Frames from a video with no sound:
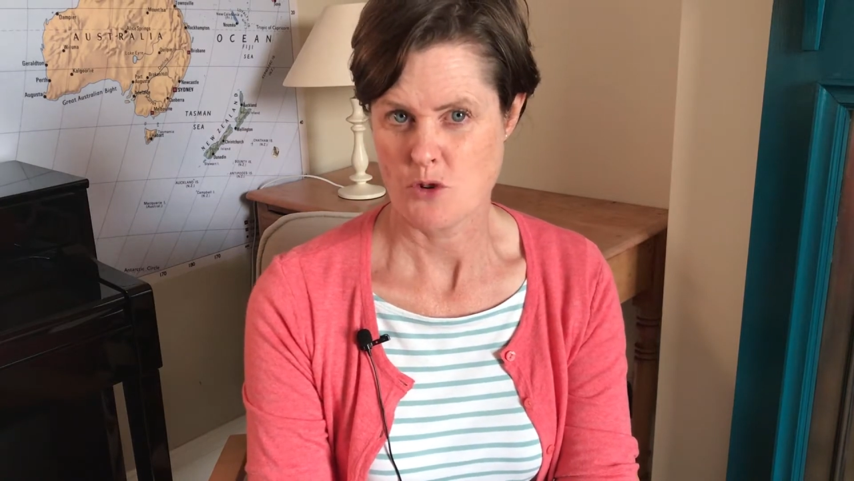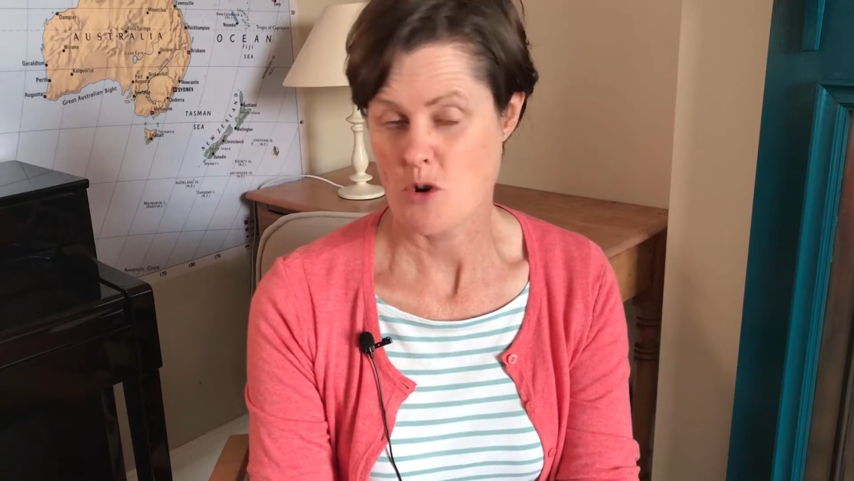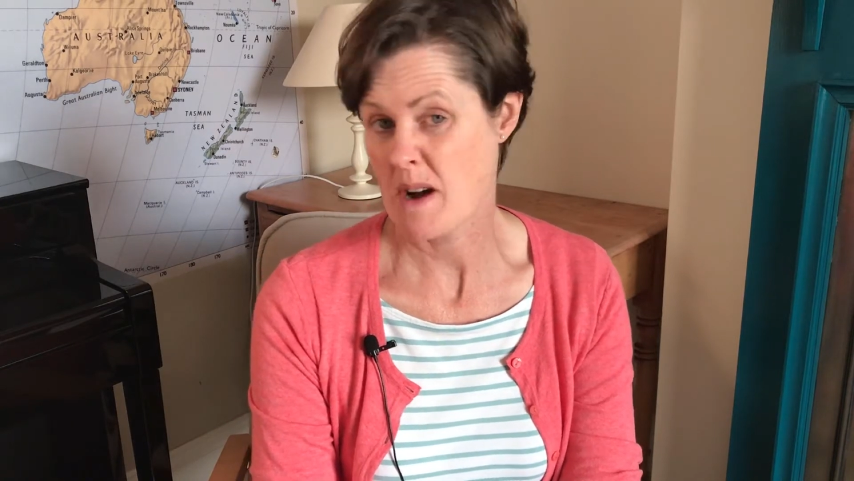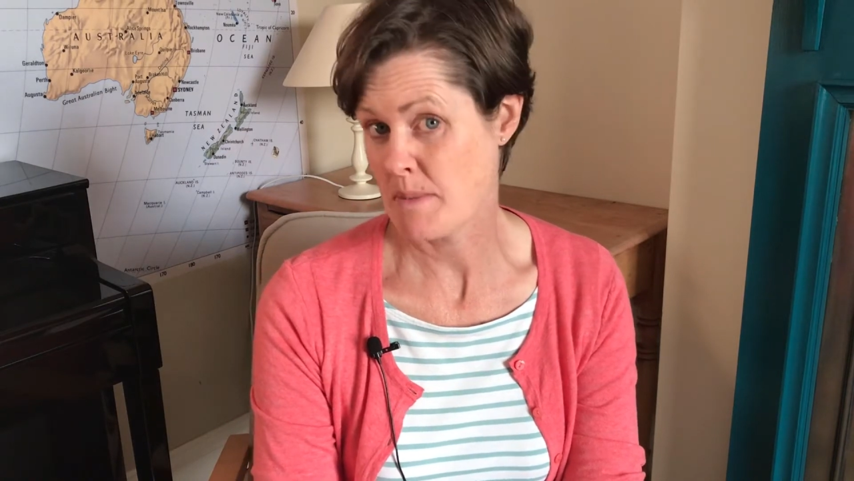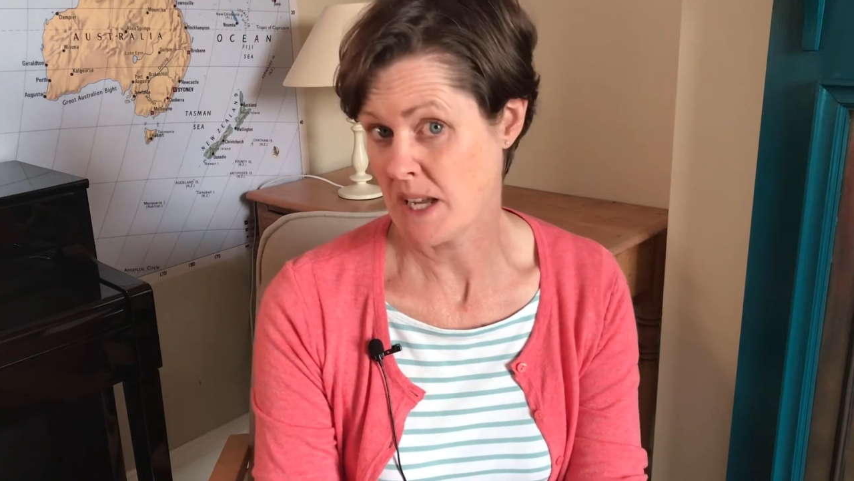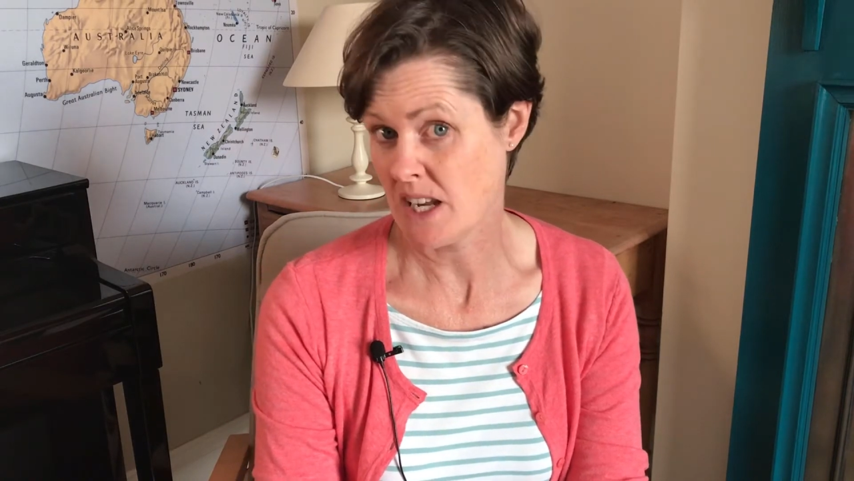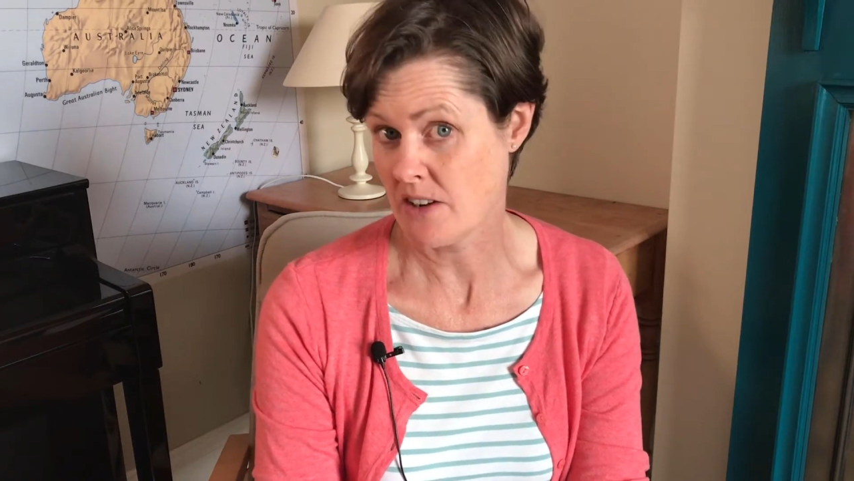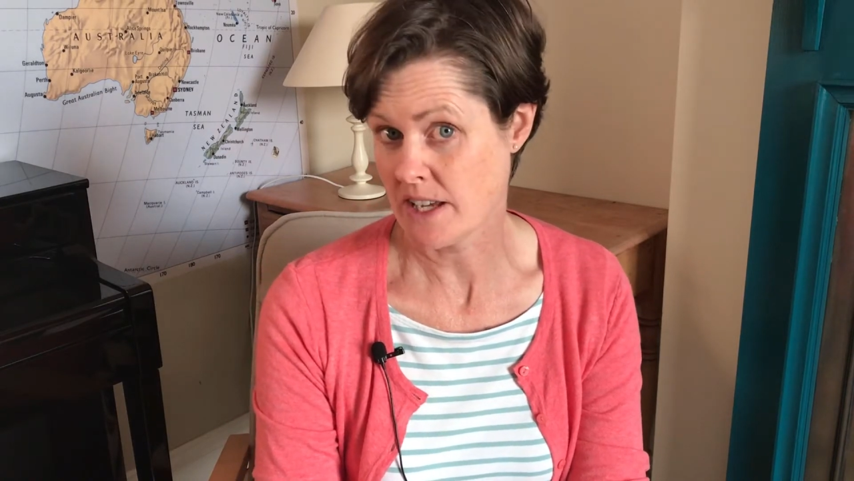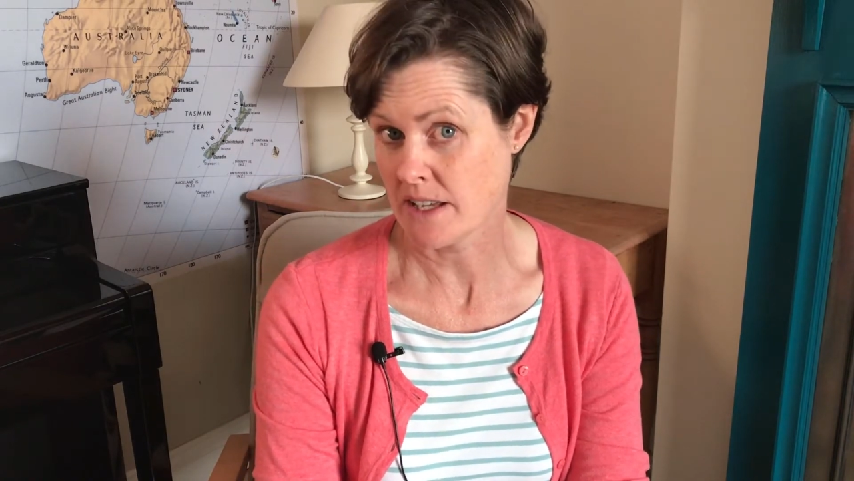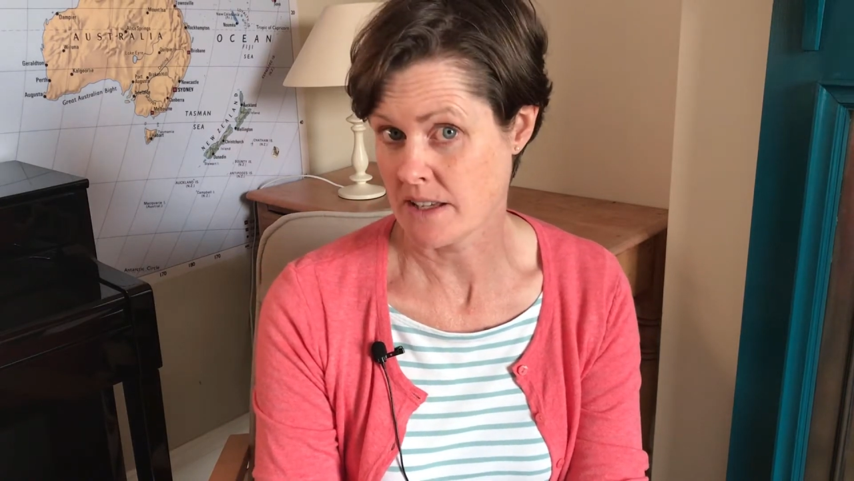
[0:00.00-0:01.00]
or am I
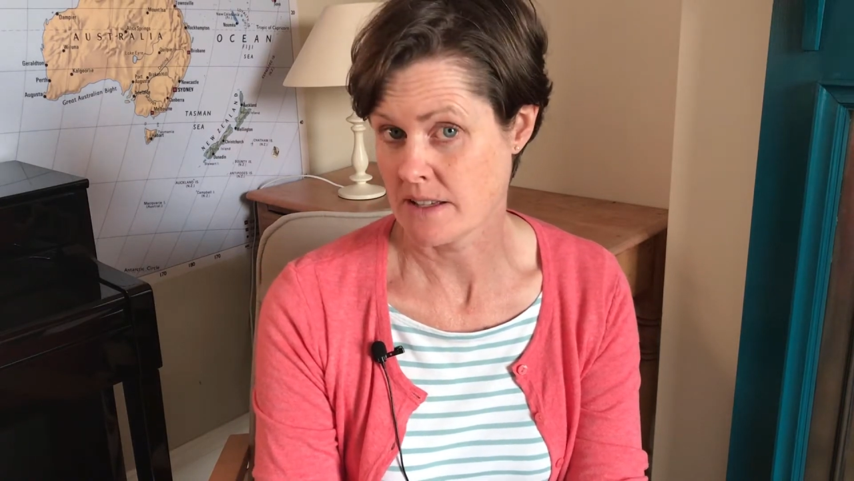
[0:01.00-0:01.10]
lying?